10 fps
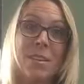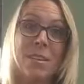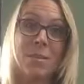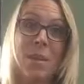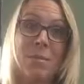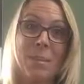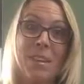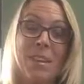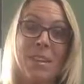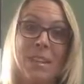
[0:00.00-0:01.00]
They might
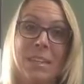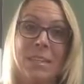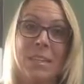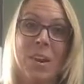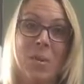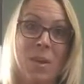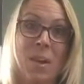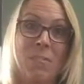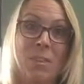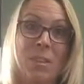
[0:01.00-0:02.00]
be
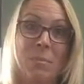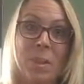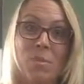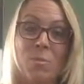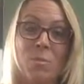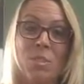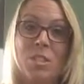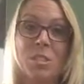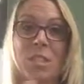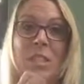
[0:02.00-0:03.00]
already feeling buyer's
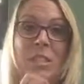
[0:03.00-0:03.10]
remorse and going,